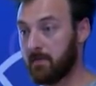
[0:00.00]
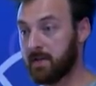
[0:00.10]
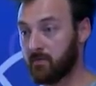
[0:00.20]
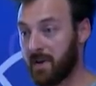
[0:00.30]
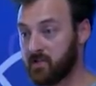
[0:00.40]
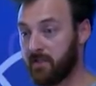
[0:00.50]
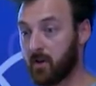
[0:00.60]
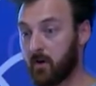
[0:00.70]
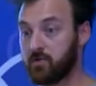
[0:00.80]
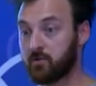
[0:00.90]
information
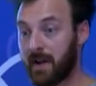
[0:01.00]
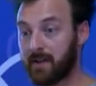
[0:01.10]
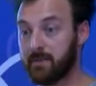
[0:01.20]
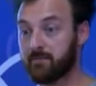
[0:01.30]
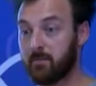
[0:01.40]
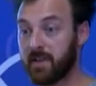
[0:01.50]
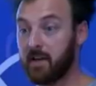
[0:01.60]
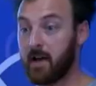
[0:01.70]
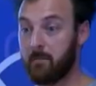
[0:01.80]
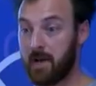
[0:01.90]
that comes directly from the
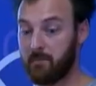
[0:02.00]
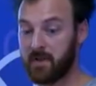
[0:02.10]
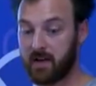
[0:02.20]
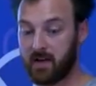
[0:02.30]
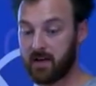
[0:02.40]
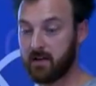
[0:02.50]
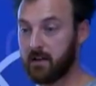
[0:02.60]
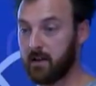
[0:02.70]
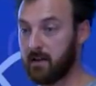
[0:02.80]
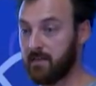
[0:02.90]
GitHub API,
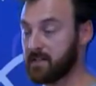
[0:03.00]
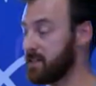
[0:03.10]
things